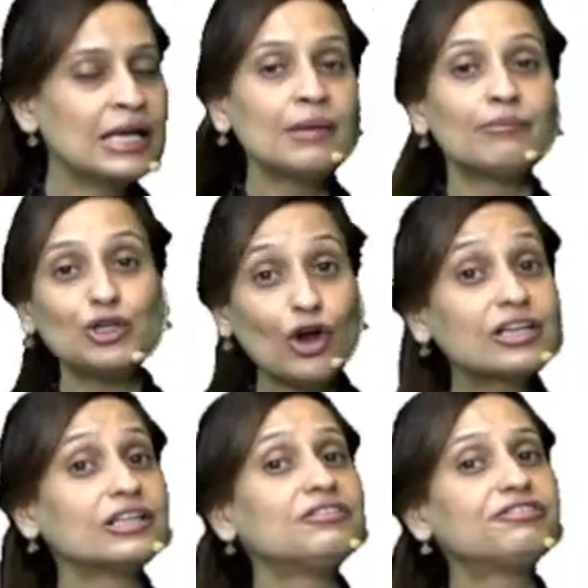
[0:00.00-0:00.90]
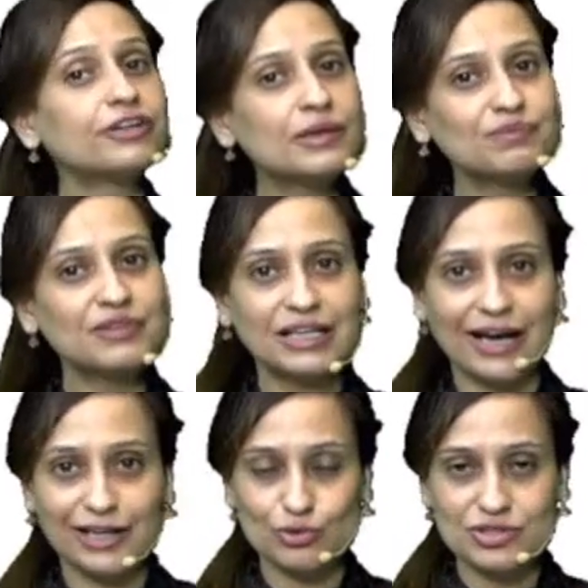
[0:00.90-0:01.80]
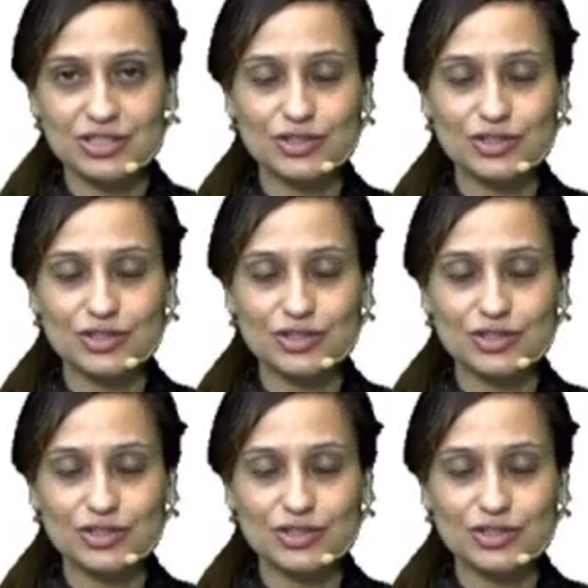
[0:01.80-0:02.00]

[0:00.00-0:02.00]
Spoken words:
but not confirm the diagnosis.